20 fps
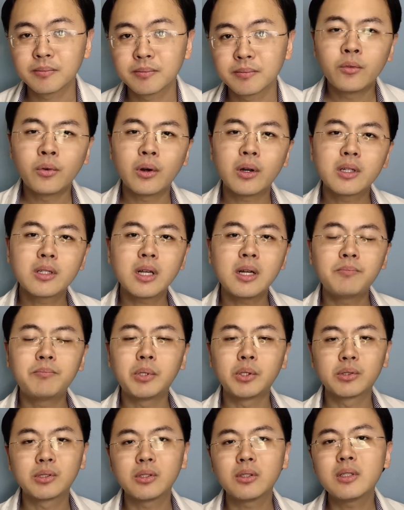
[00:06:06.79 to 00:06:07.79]
For
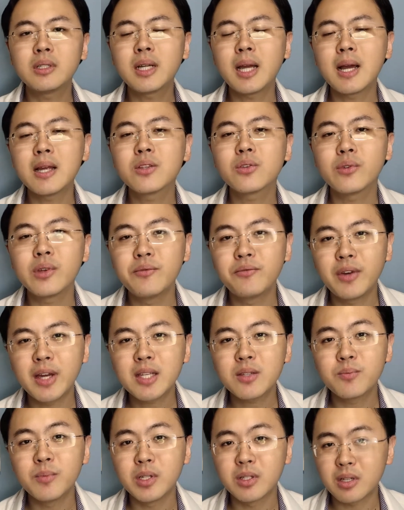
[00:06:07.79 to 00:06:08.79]
example, certain kinds of
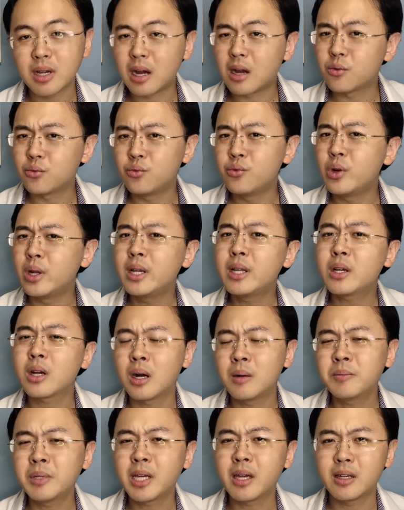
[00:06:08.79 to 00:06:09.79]
investments are really
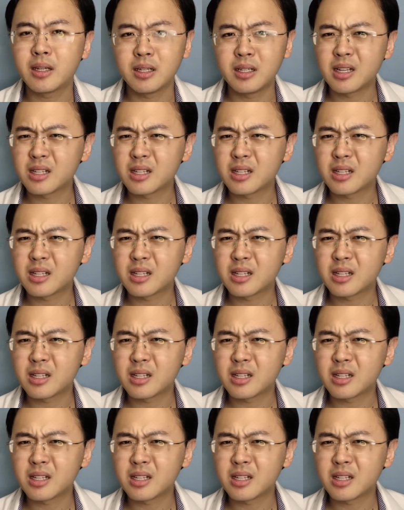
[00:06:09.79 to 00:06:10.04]
complicated.